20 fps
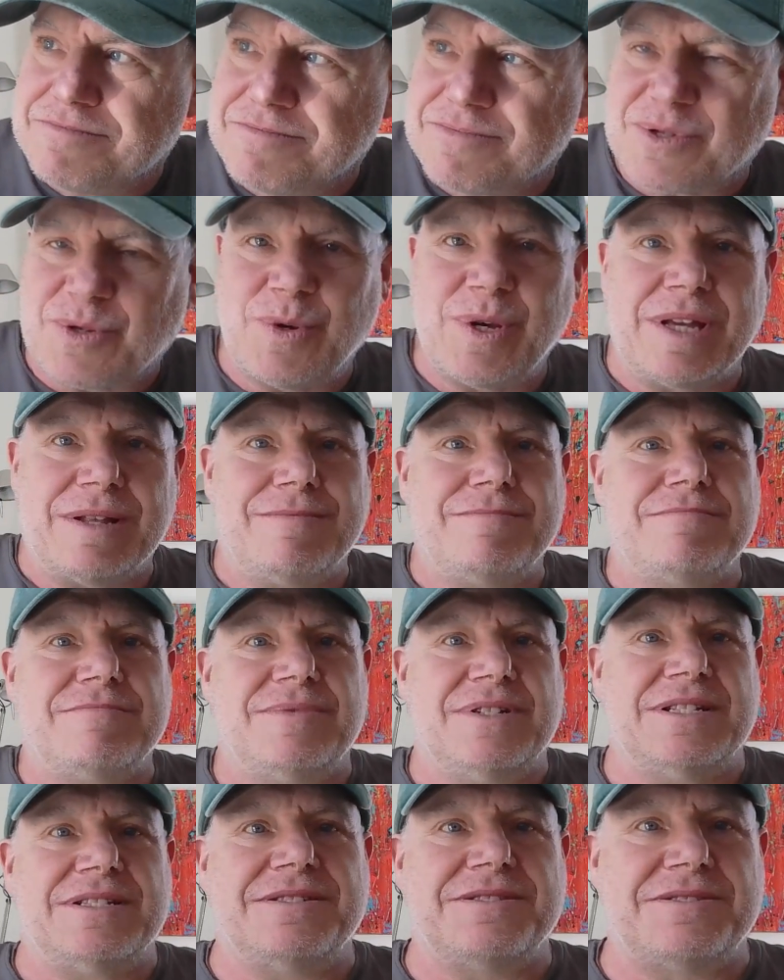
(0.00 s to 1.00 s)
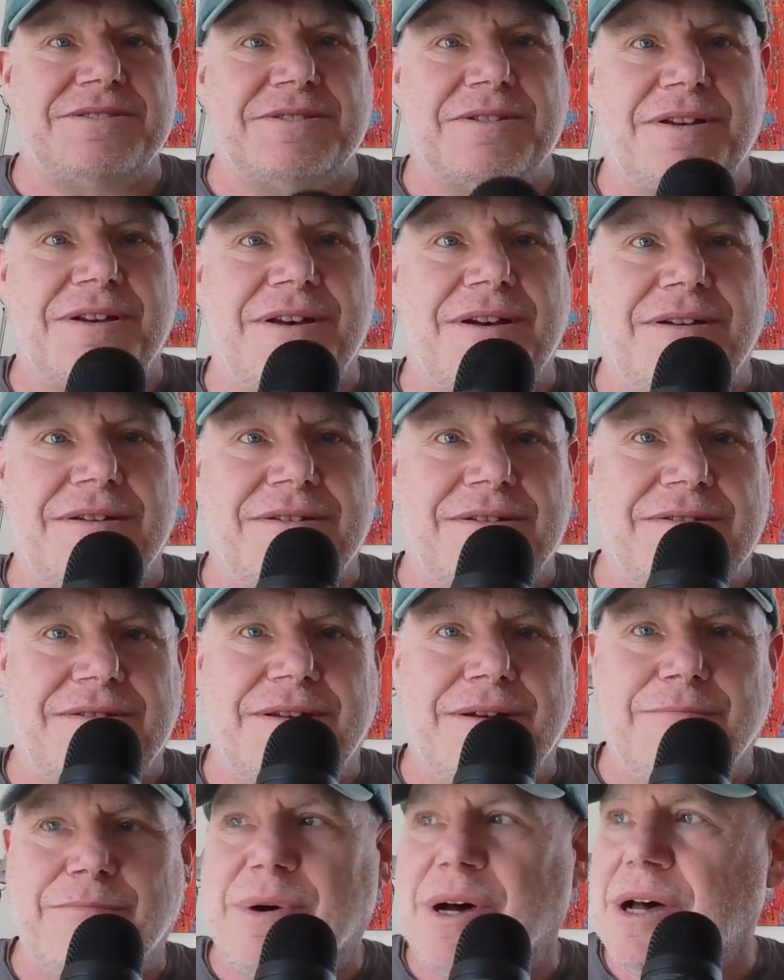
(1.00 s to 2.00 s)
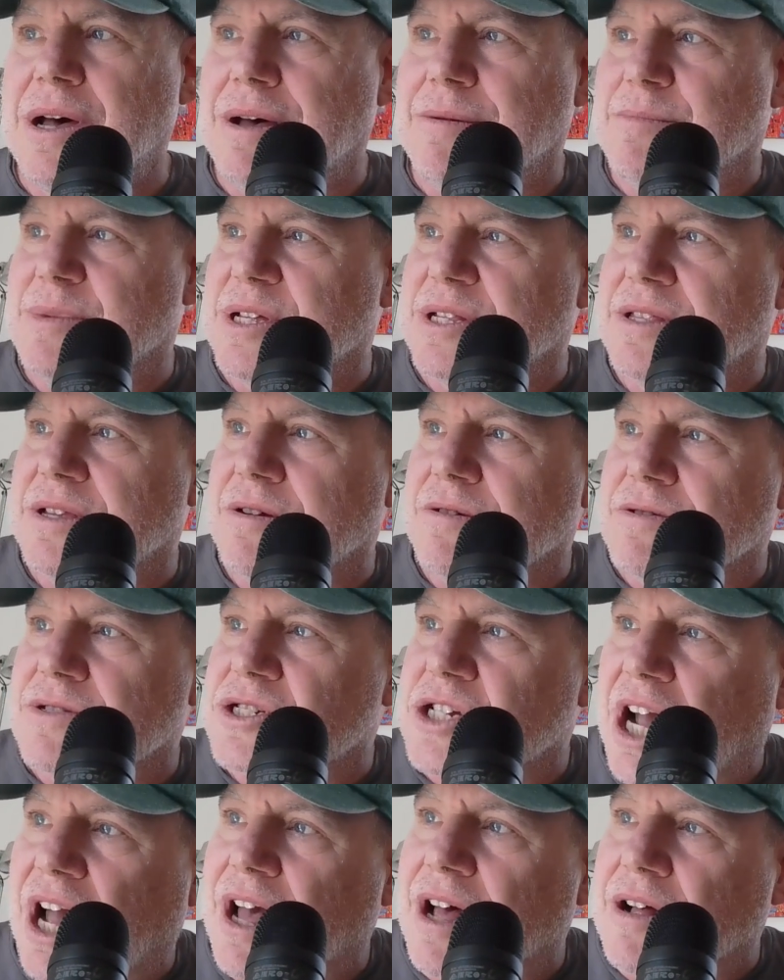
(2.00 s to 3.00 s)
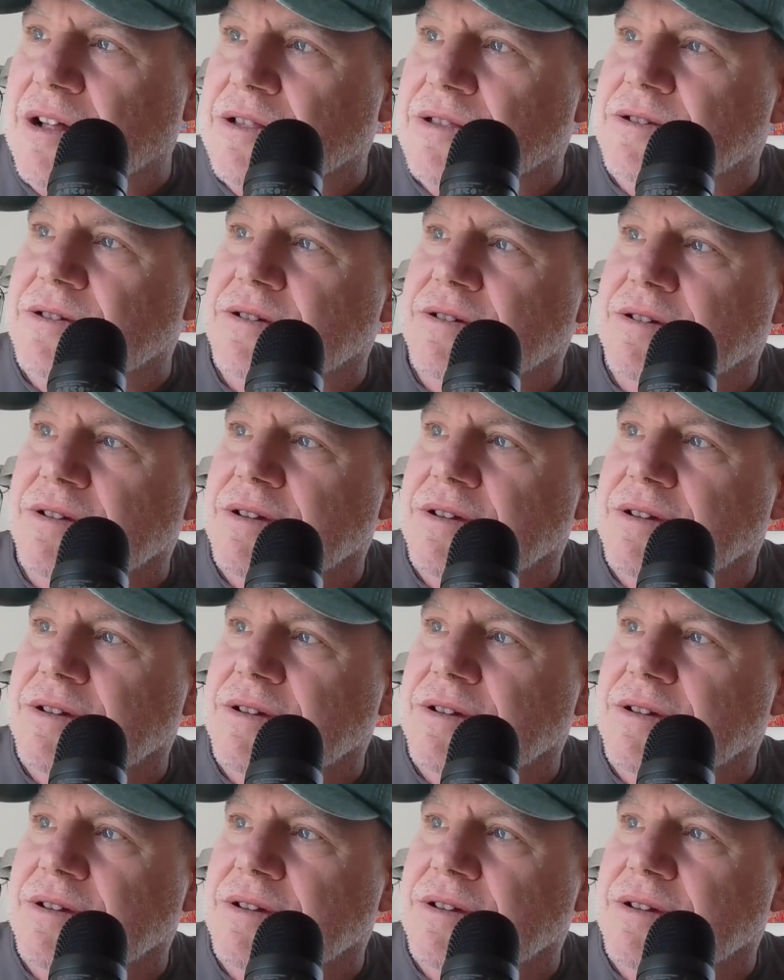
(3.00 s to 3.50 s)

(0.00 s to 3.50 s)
Sweet. I just saw a mom and their child